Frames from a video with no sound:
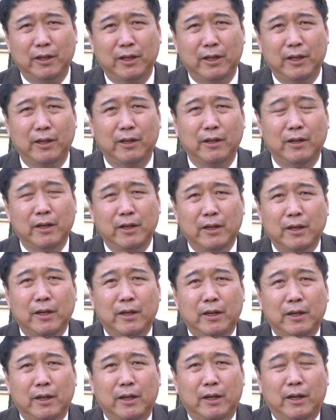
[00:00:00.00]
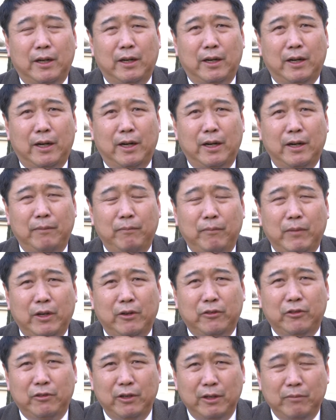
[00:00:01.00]
and I'm
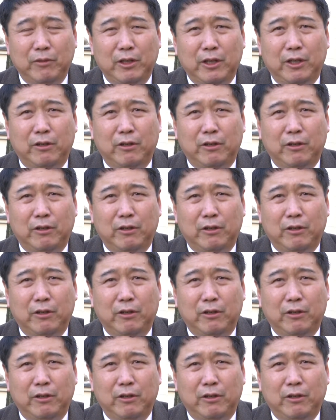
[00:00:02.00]
extremely